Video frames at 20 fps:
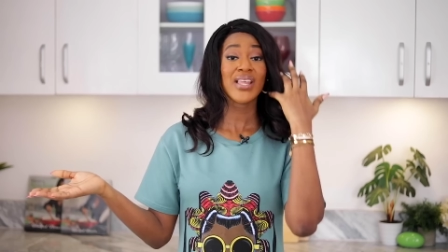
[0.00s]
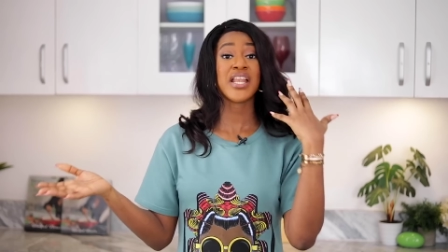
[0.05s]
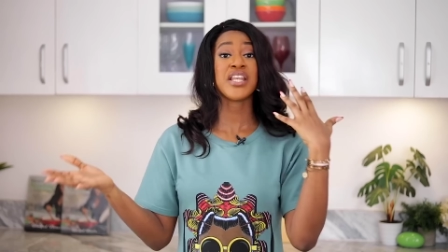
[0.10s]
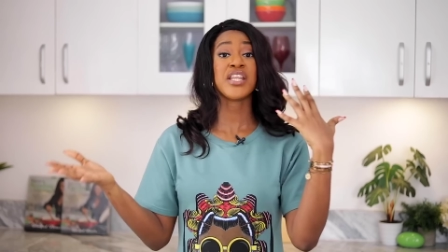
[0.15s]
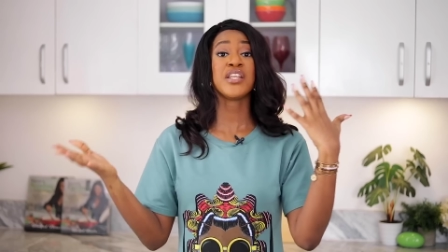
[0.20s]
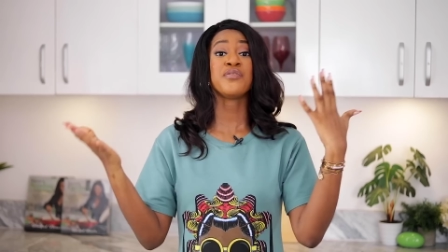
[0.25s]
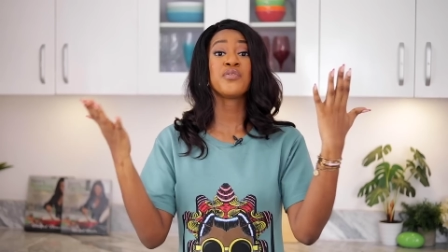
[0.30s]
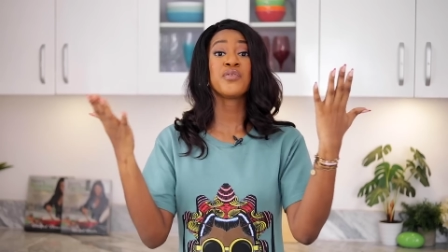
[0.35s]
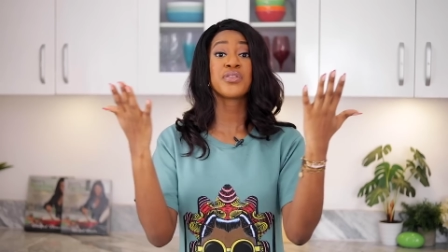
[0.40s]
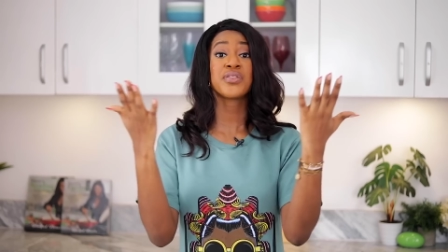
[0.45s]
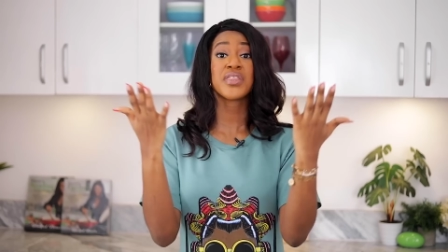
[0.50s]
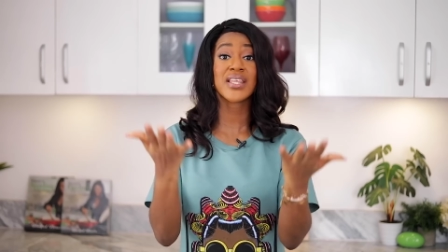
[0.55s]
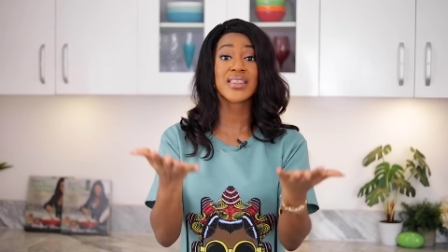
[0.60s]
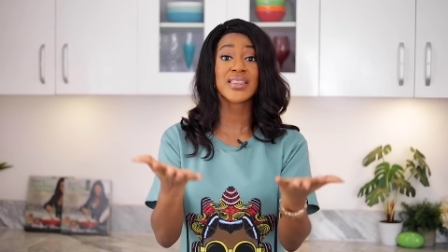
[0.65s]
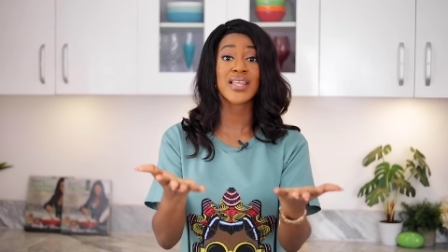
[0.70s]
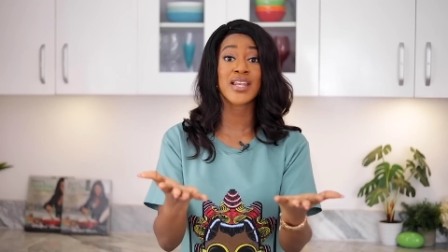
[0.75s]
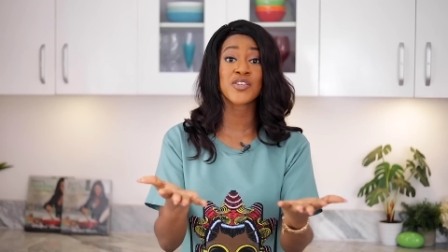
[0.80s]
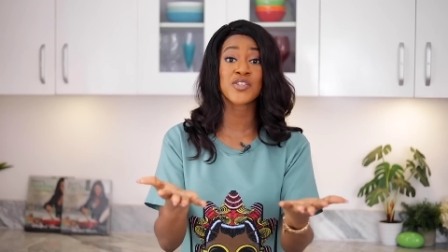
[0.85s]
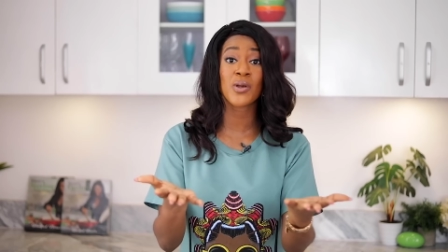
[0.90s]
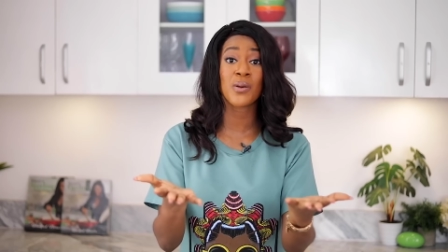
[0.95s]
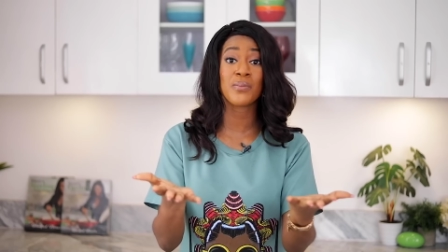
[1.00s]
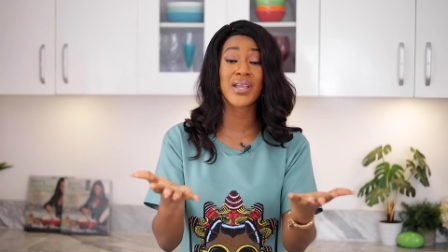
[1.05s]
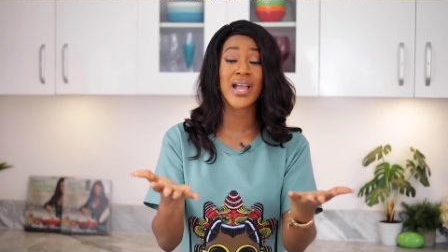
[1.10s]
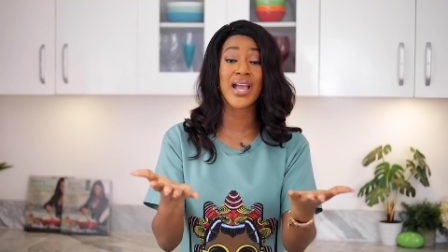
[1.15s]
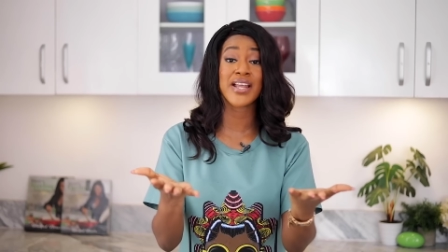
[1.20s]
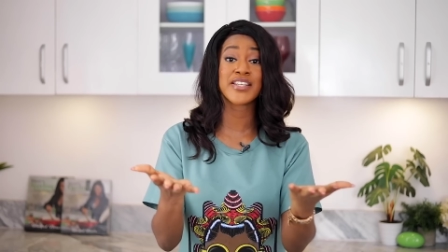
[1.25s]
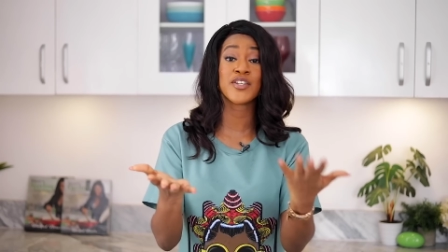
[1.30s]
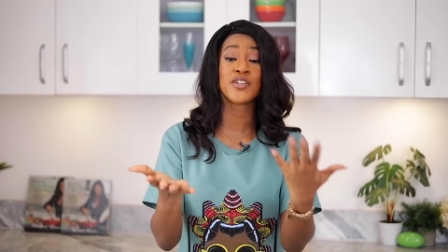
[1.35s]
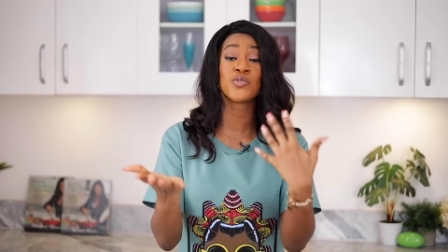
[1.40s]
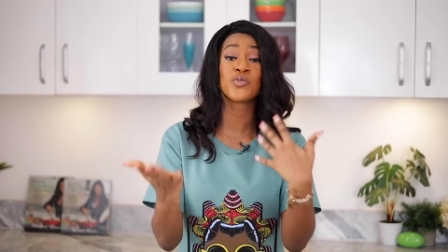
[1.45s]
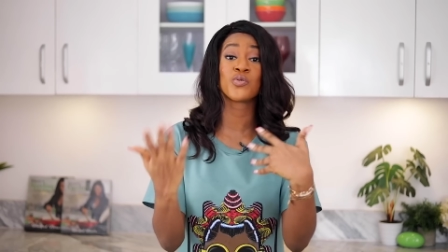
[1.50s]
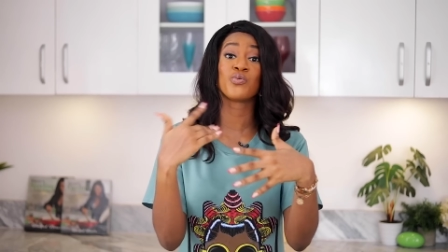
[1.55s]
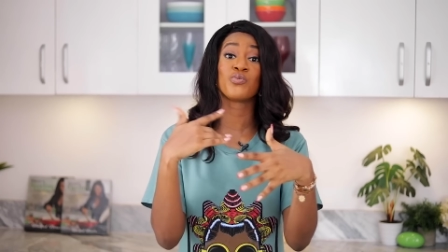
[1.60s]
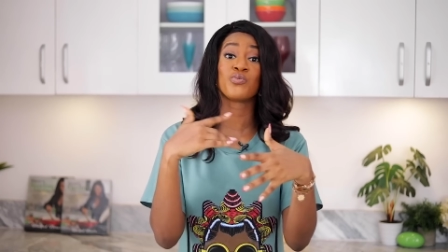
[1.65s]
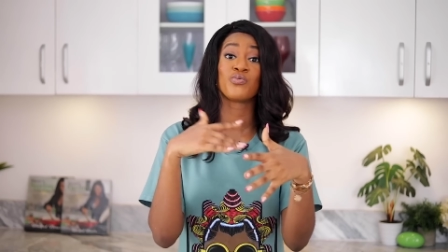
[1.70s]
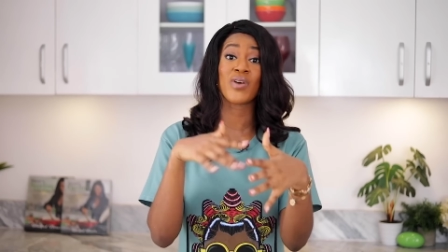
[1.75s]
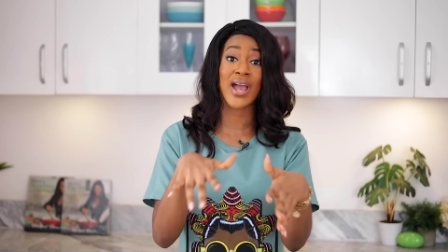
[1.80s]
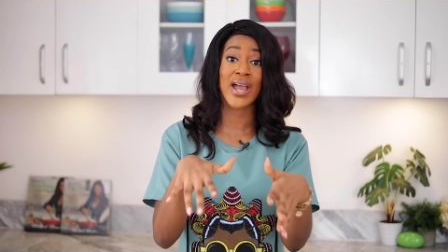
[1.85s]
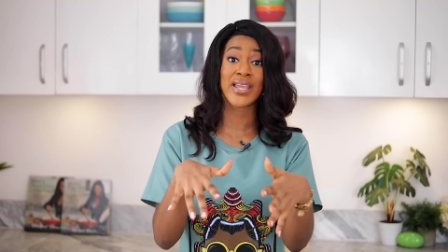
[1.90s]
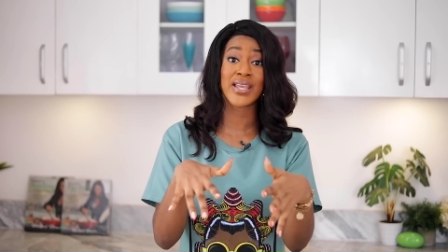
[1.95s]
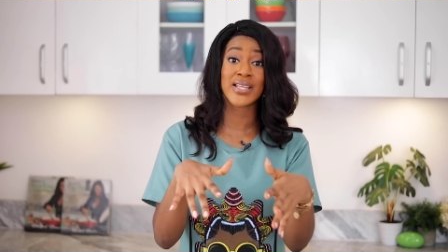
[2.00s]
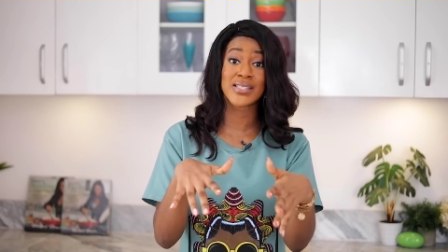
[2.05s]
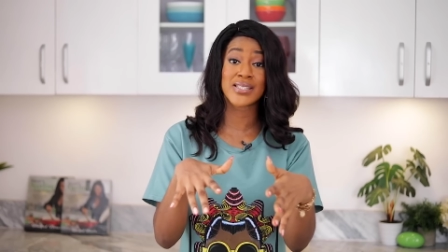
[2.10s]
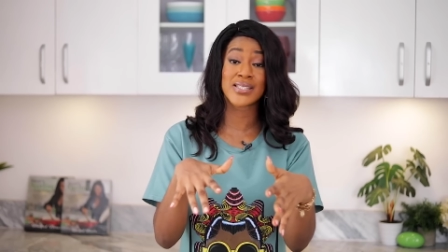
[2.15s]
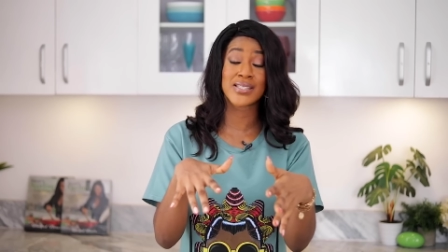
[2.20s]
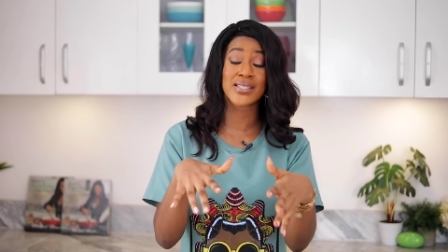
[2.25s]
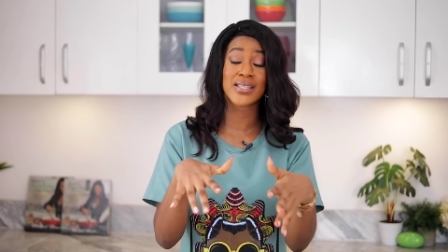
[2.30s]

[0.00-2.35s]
And if you think that there's something I didn't do right